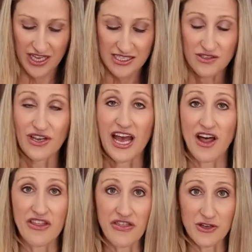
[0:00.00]
so
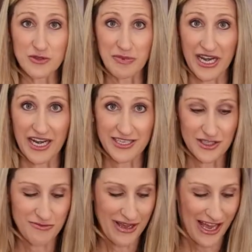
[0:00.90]
now that those bananas
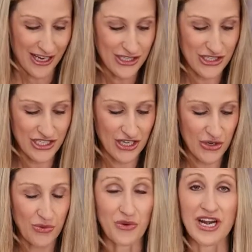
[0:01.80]
are mashed,
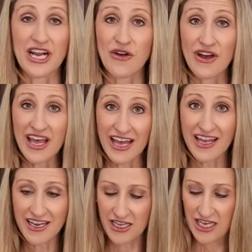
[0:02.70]
we're gonna go
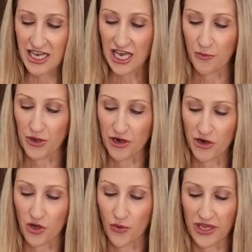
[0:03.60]
ahead and we are
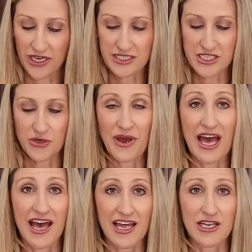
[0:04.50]
going to
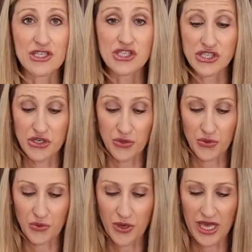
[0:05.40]
add
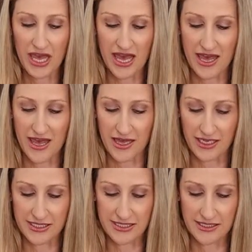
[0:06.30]
2
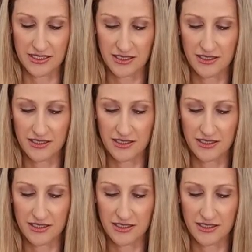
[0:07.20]
eggs.